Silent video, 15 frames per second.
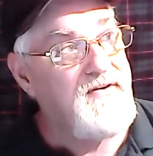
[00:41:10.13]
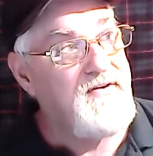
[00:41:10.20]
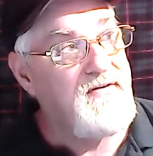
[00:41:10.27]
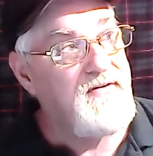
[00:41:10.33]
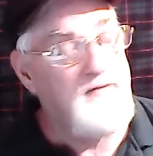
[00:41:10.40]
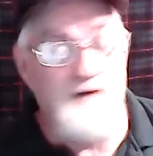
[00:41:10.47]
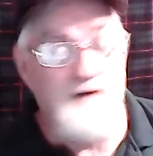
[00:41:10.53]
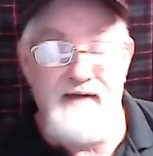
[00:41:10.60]

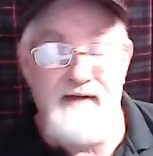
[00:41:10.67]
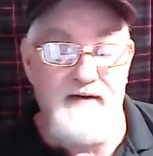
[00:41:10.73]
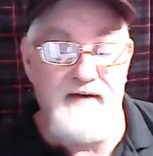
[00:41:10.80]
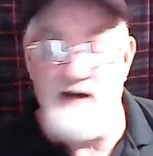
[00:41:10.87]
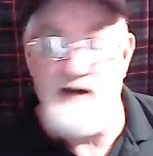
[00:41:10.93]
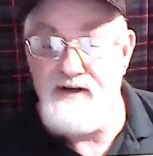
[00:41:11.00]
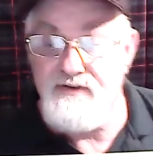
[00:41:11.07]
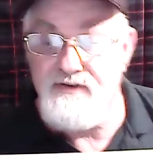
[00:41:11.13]
whatever it
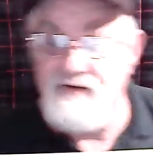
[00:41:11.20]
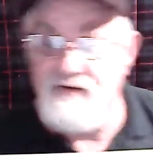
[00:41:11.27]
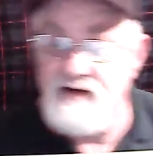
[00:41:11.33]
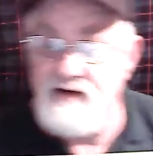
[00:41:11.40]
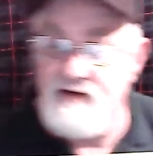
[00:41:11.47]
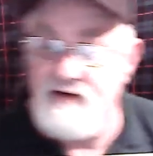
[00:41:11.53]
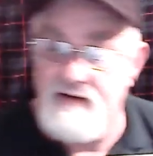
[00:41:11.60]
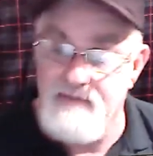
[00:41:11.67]
is, right? You
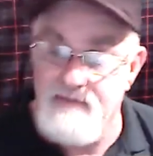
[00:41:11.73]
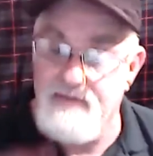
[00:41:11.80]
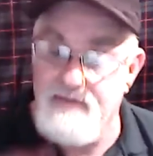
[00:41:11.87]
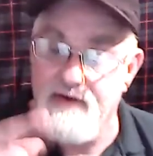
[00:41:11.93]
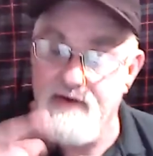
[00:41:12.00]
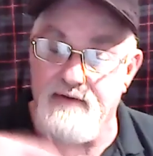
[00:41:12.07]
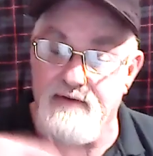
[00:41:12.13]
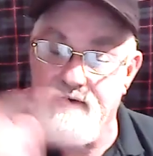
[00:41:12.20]
know, them
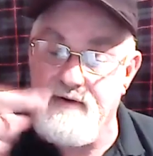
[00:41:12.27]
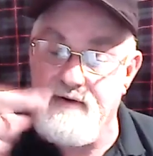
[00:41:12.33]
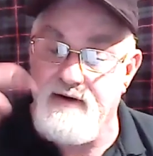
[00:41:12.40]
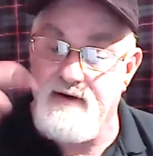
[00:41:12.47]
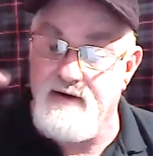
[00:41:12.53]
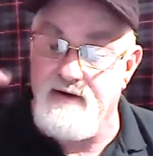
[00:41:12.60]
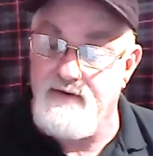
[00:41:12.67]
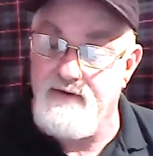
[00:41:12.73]
things that go like
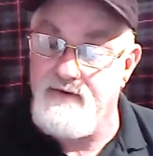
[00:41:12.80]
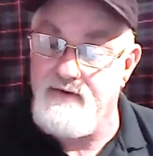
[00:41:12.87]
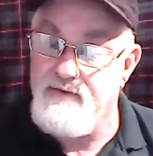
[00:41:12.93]
this.